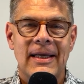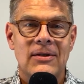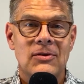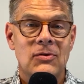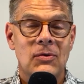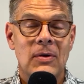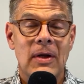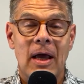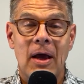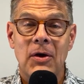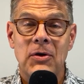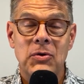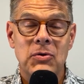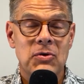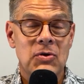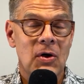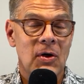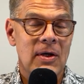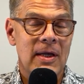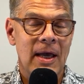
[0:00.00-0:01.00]
So now you
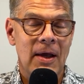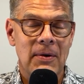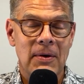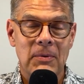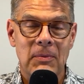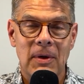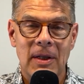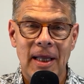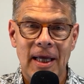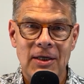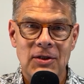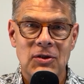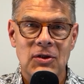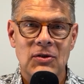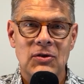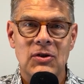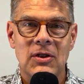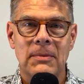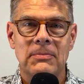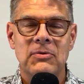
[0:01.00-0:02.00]
start counting
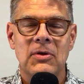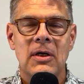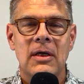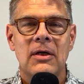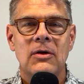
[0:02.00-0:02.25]
relationships.